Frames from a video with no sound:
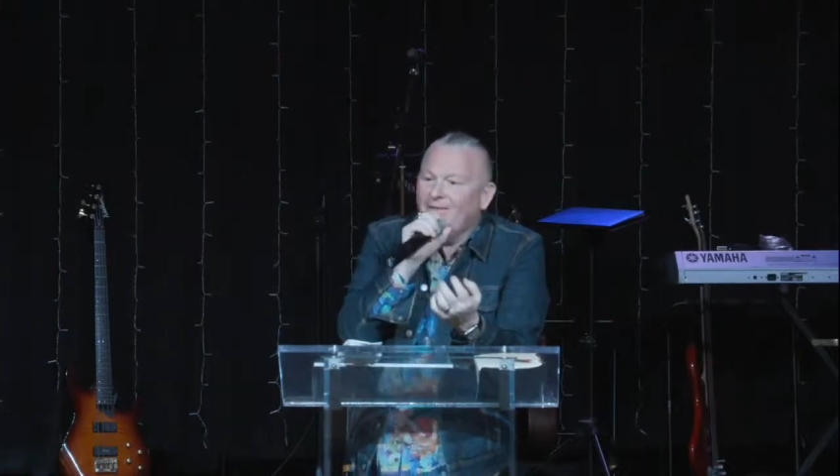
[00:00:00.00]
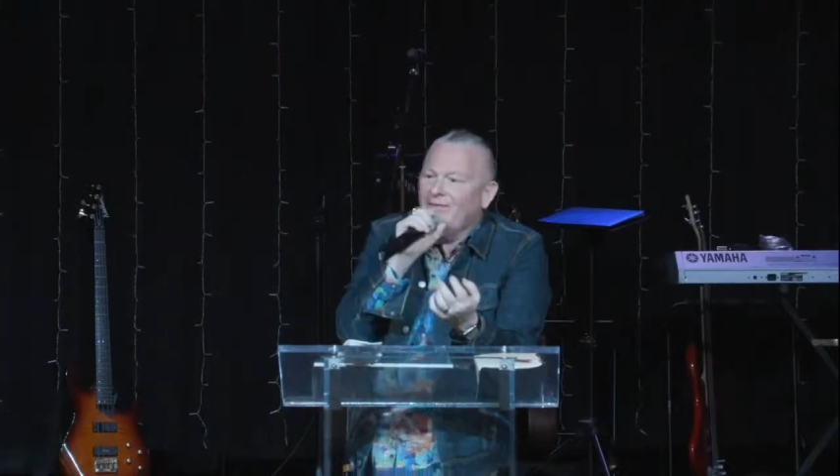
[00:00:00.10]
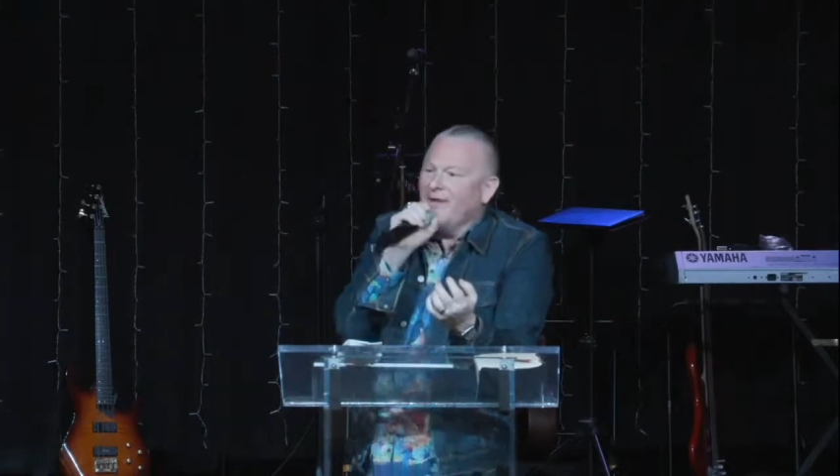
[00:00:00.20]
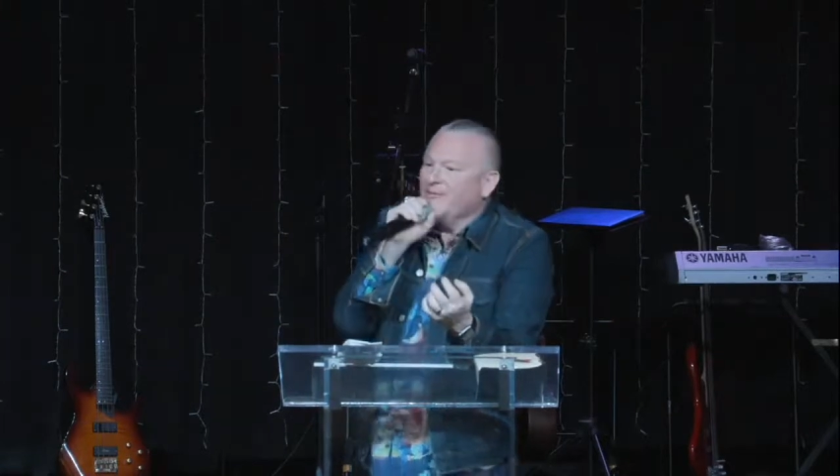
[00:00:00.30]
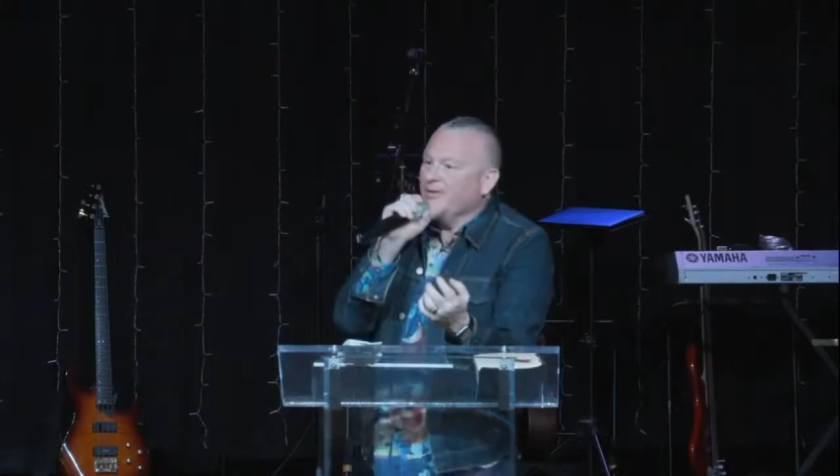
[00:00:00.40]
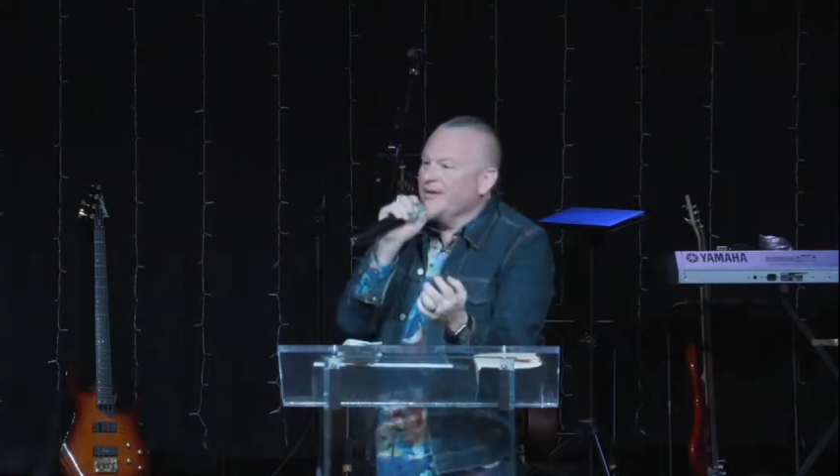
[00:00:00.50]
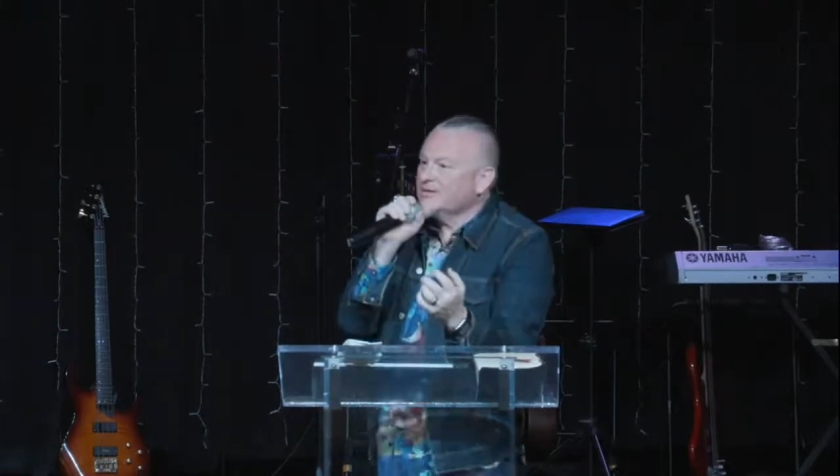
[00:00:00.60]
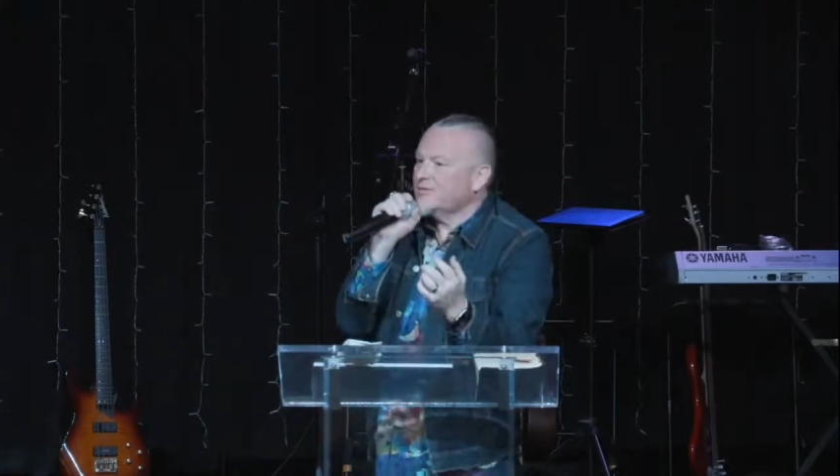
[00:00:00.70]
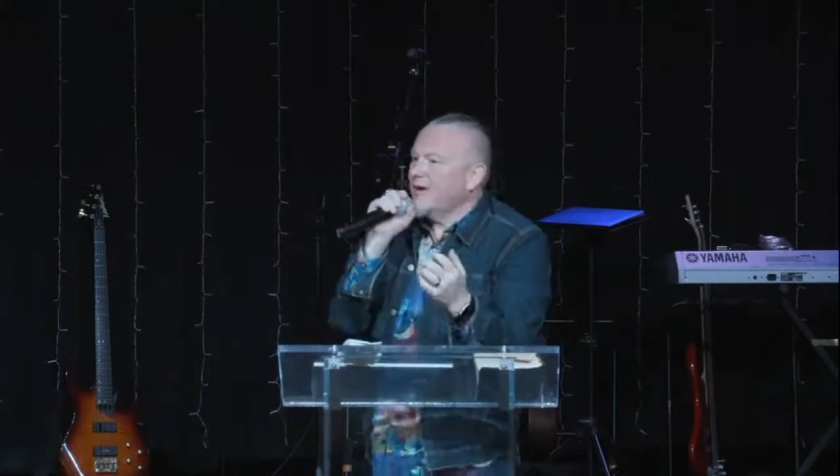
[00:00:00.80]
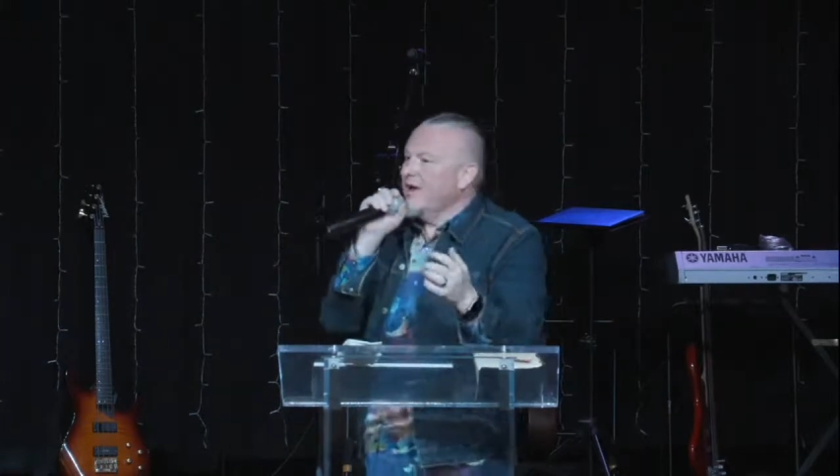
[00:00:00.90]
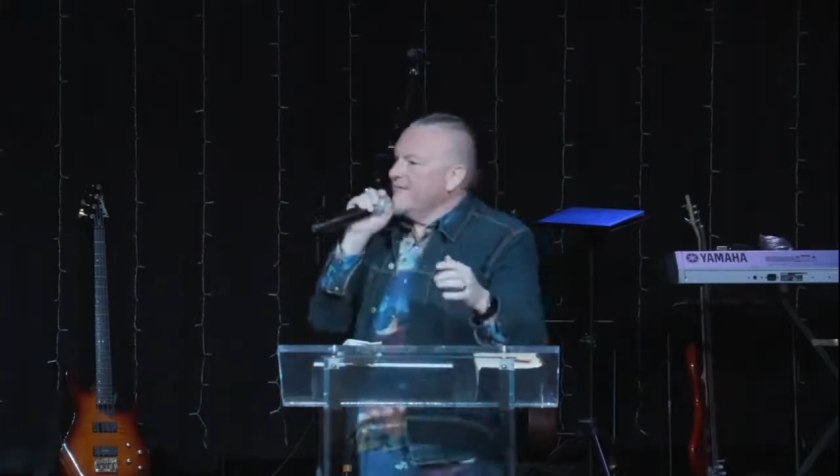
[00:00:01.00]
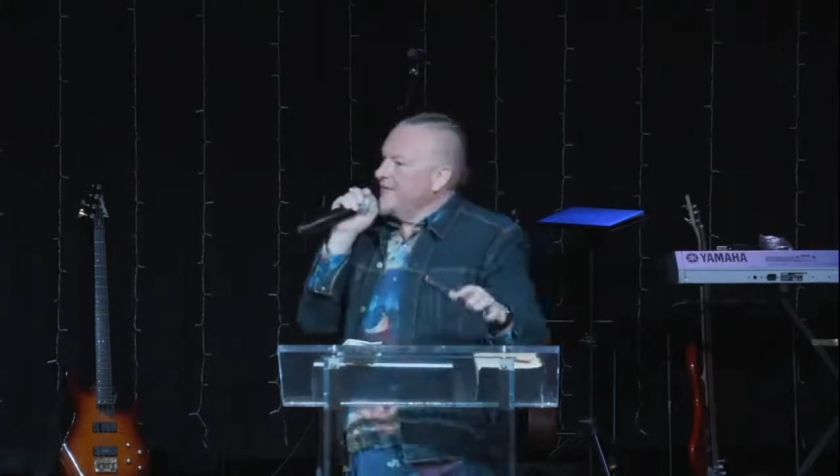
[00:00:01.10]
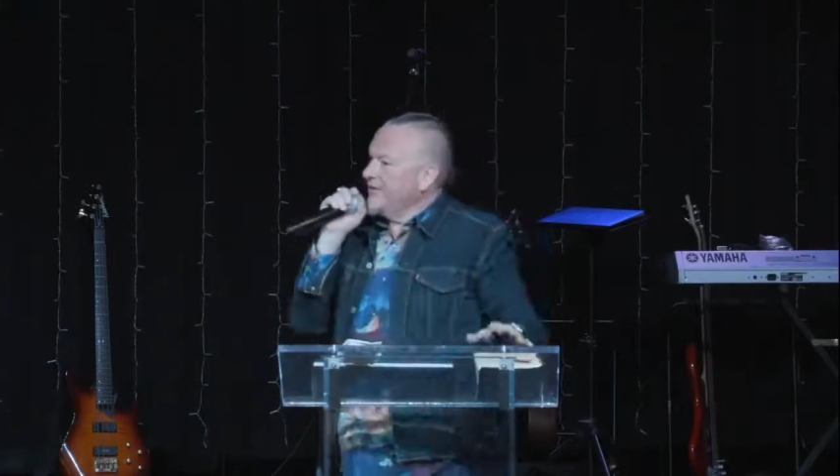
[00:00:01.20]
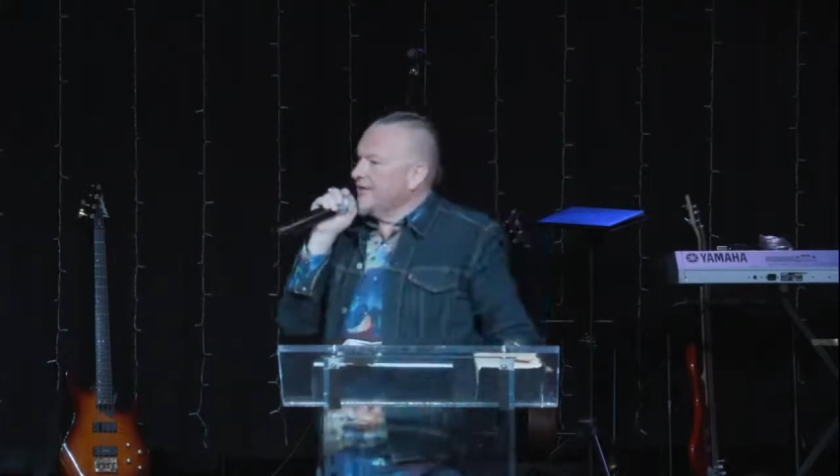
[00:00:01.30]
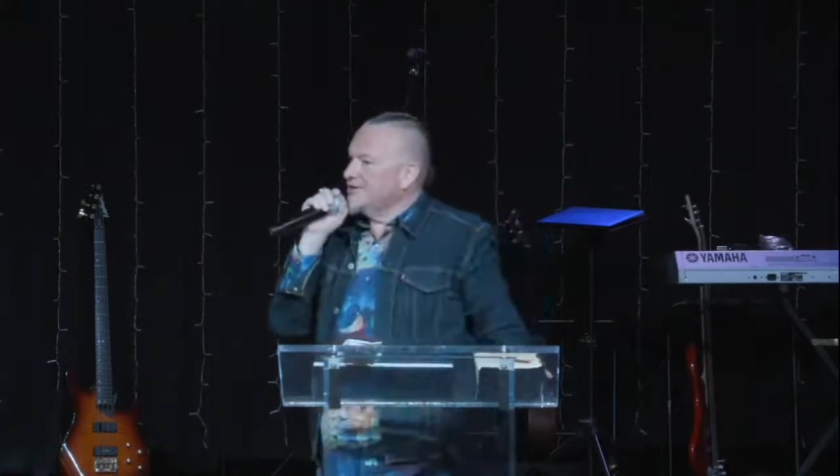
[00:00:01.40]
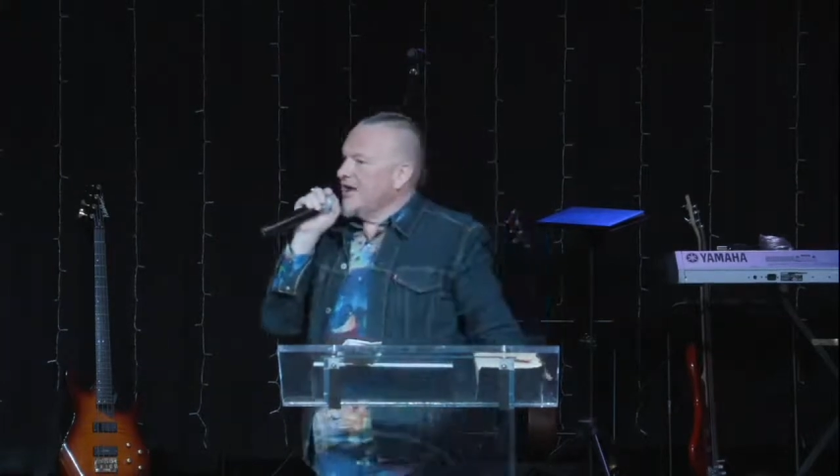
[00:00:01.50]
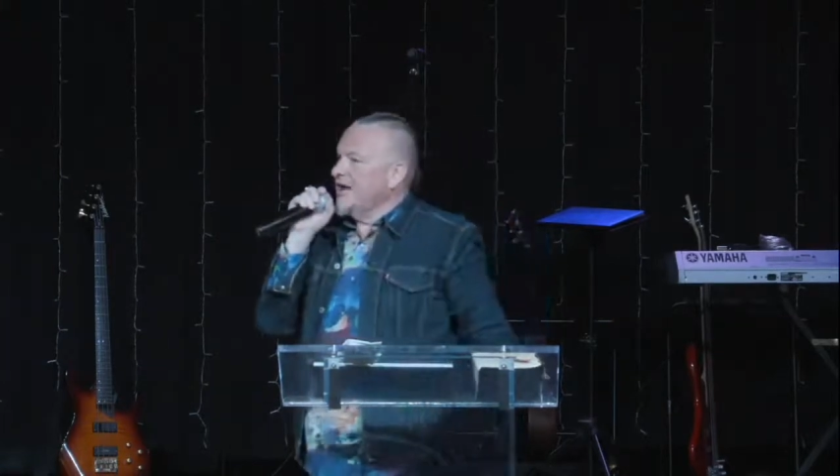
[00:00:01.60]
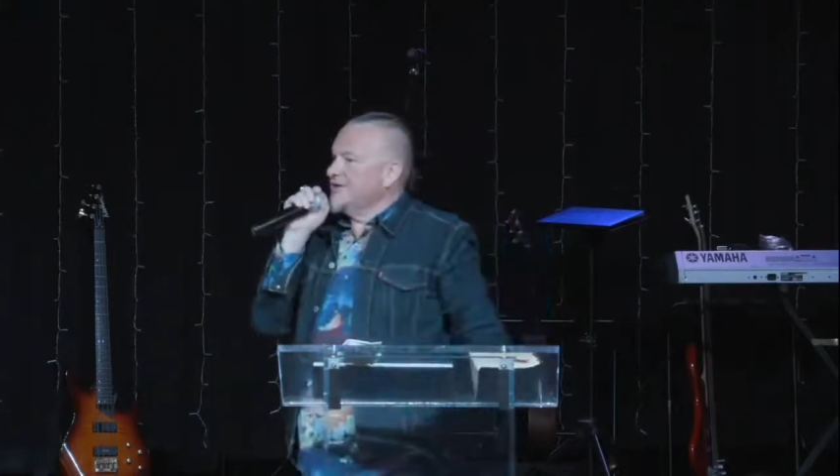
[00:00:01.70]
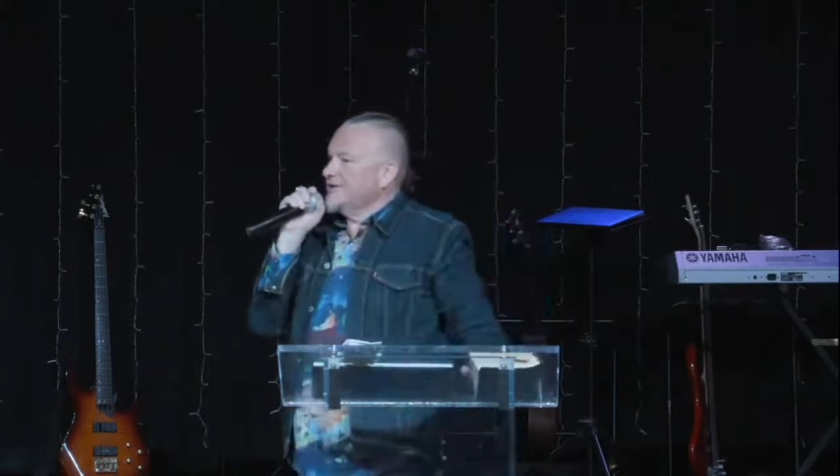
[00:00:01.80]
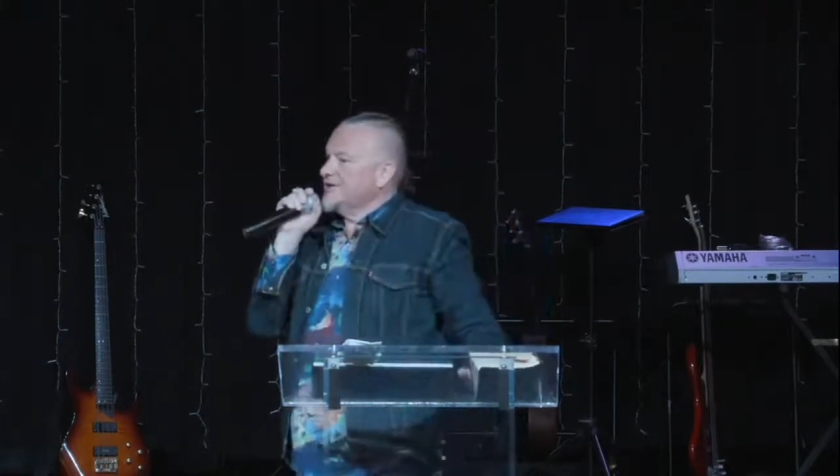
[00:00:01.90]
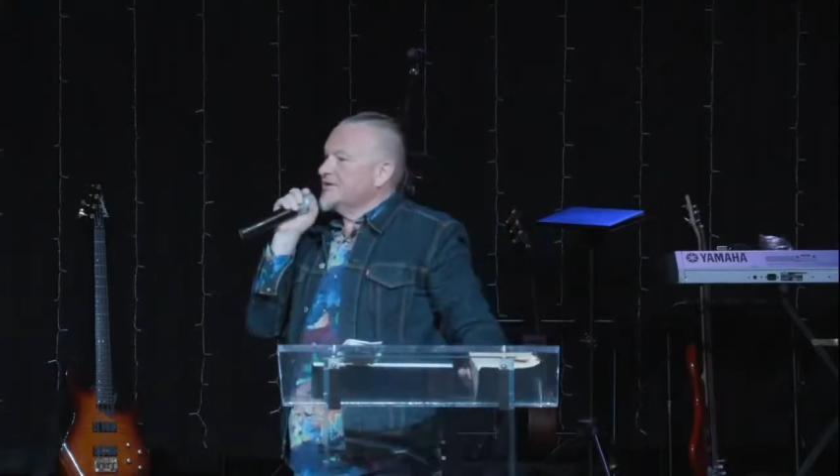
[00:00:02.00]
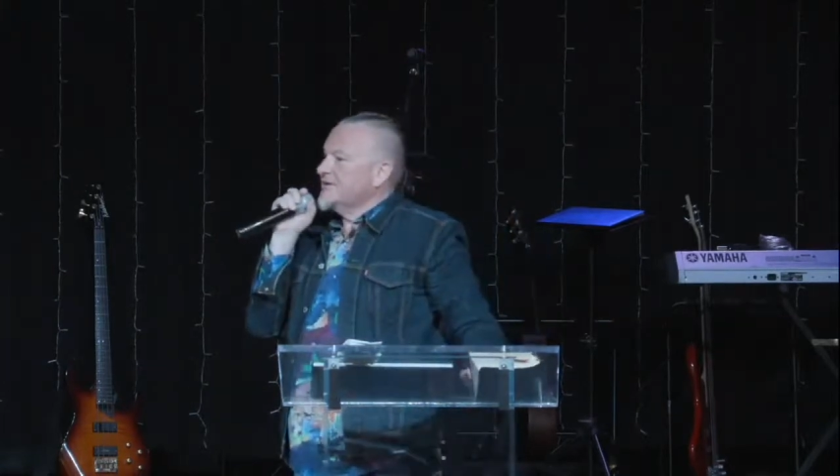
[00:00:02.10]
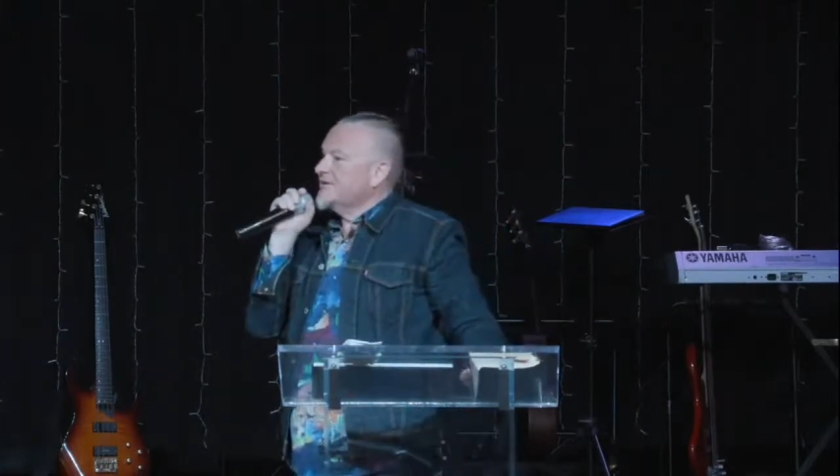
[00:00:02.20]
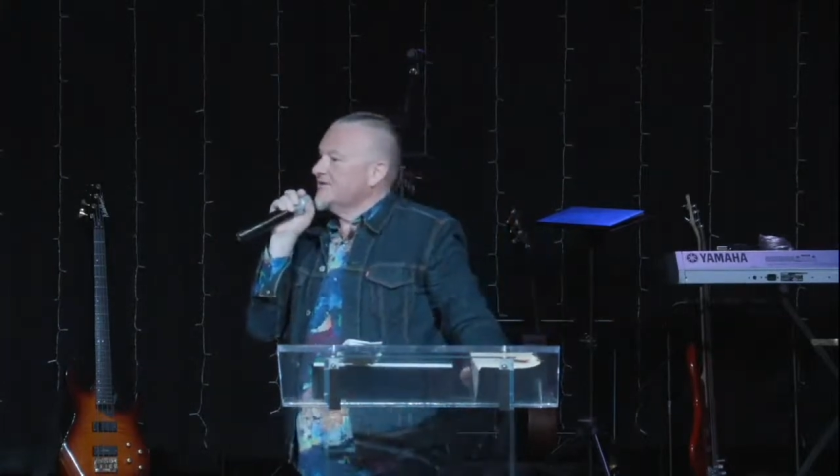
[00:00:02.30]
That place where everything changes.